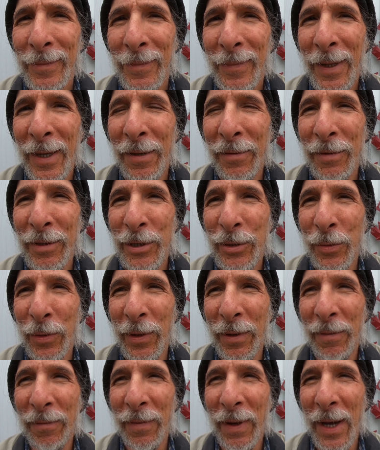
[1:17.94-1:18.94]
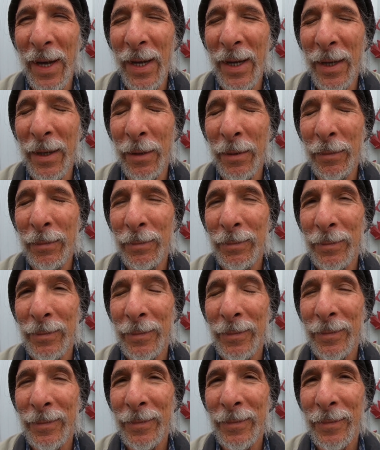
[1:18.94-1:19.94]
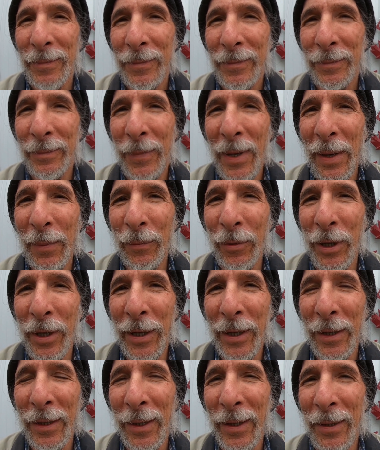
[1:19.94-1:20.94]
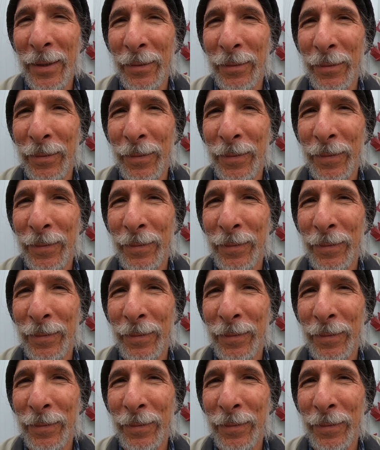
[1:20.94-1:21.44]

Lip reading: leave us with a vague memory of